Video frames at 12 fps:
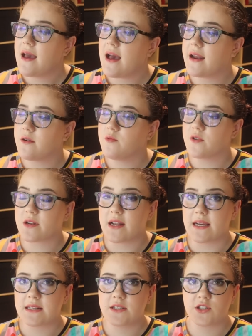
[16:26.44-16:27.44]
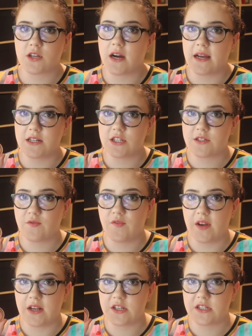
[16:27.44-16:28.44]
and I would like to try and just
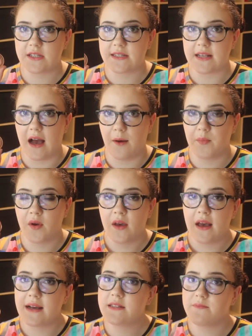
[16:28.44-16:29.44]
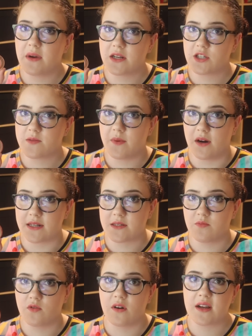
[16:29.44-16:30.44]
finish this up as much as
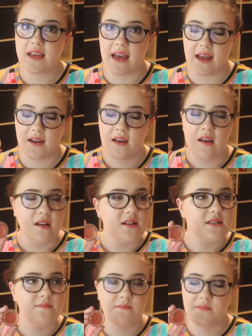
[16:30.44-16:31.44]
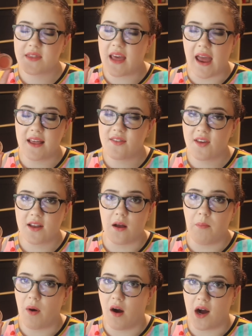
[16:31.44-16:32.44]
possible. Again, anything in
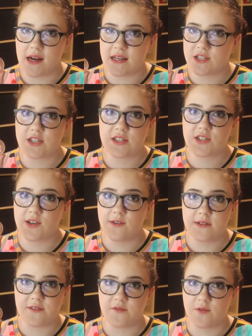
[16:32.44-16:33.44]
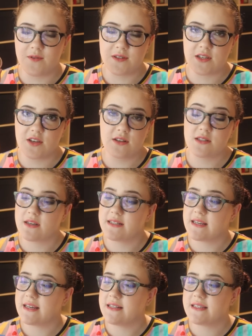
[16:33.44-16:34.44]
a pot is just so difficult to use because
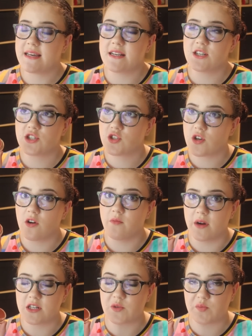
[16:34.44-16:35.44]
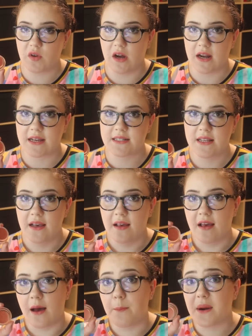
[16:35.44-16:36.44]
it contains so much product,
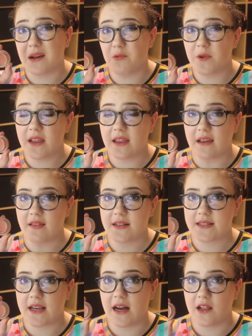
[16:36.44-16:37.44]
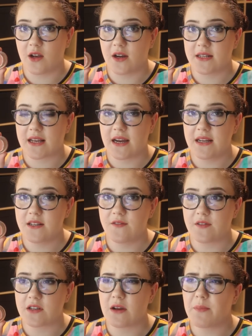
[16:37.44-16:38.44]
but I really like this color. It kind
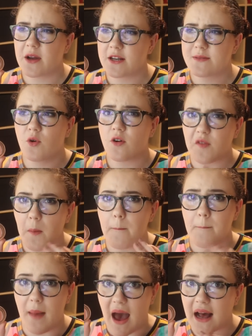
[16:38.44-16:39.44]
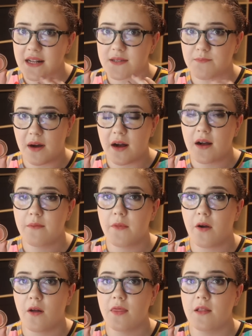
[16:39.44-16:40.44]
of appears more of a matte balm
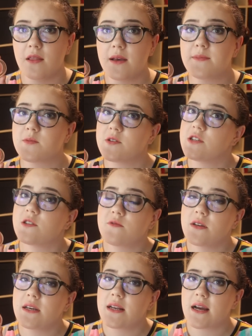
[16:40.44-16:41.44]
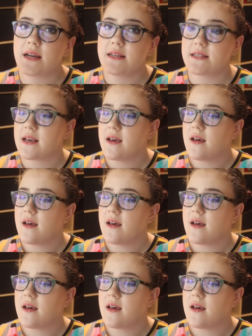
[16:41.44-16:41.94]
on the lips, which is really nice,